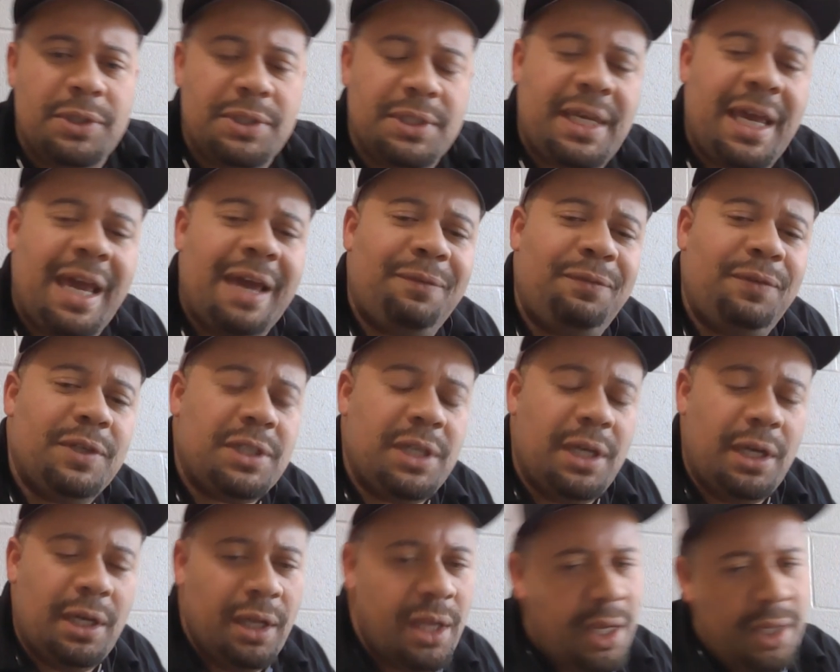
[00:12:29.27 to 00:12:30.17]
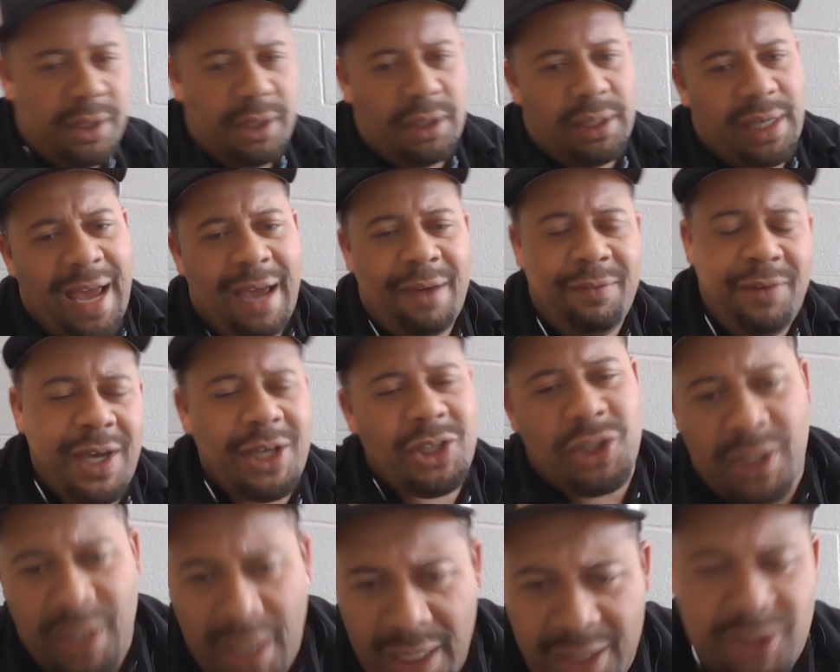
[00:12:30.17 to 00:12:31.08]
This Catfish here, the Live
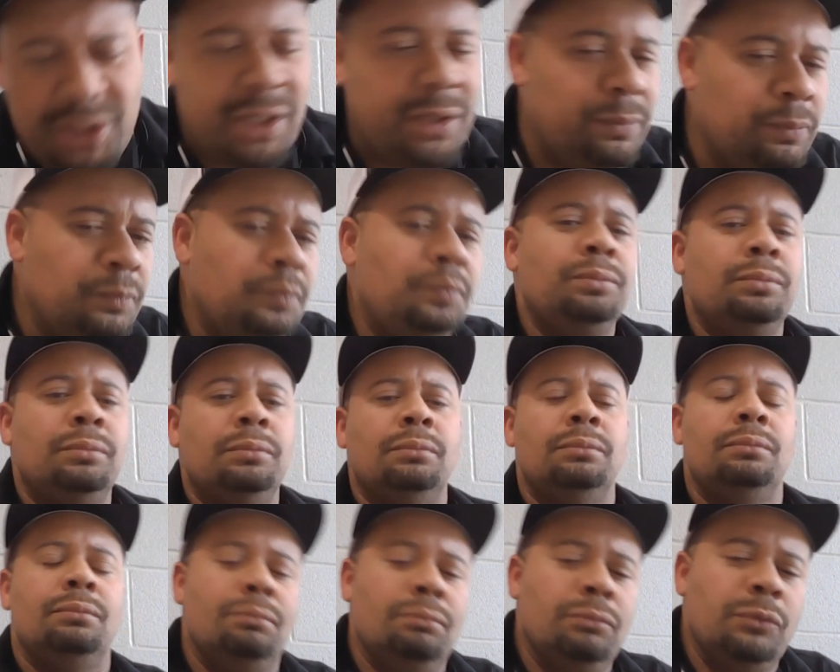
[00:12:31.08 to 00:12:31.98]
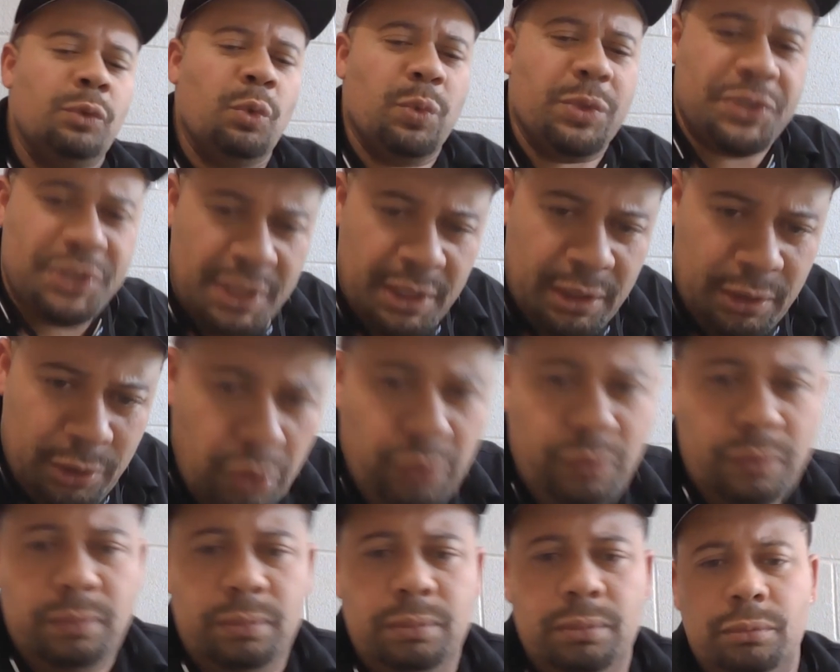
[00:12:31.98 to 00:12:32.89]
Action Nation. We'll see
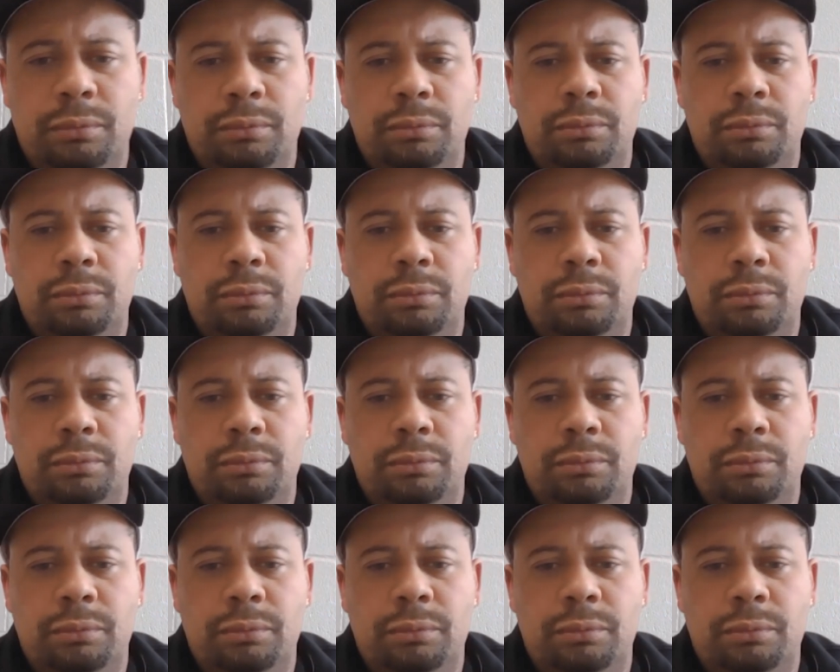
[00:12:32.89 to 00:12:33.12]
you.